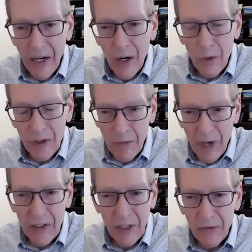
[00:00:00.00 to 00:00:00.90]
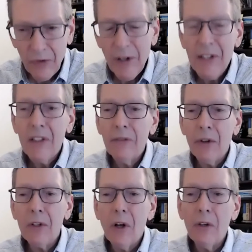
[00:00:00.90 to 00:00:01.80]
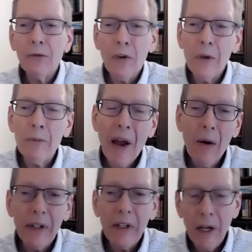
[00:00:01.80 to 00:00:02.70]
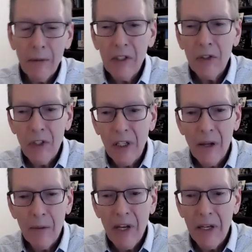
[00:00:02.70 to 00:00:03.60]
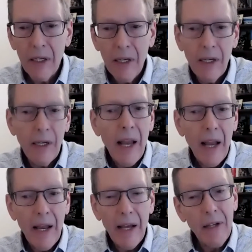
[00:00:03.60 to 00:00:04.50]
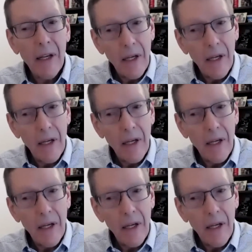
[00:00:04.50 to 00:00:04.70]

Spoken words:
which makes it very difficult for the power companies to come in and